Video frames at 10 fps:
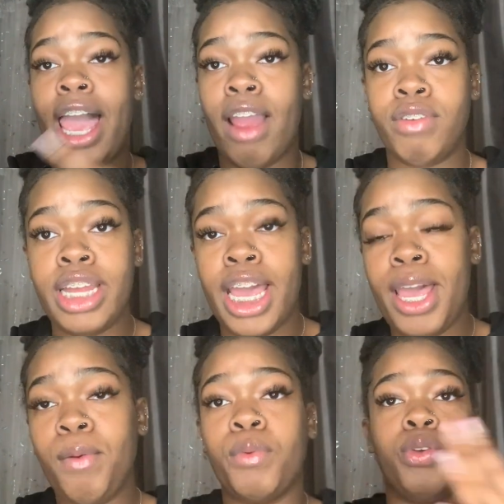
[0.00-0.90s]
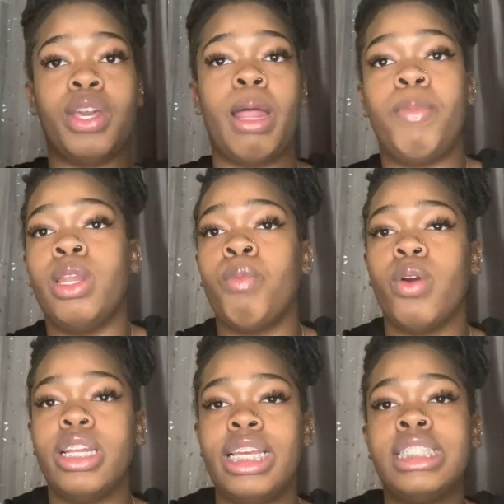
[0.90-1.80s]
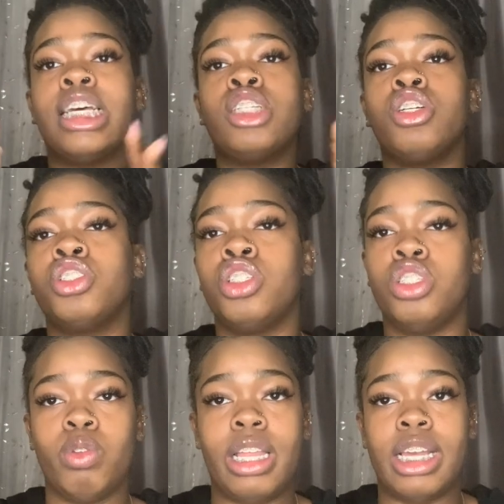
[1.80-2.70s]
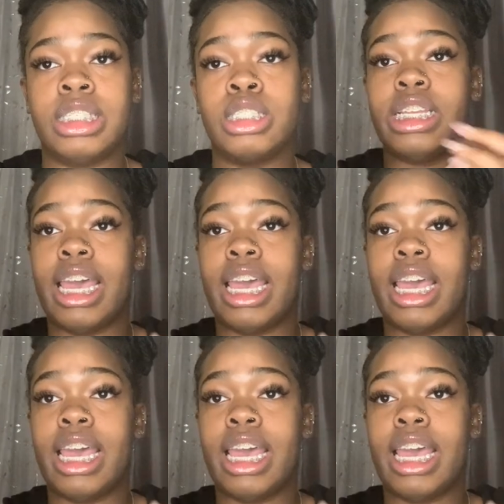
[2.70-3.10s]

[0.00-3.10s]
Every day when you get up in the morning, set your to-do list.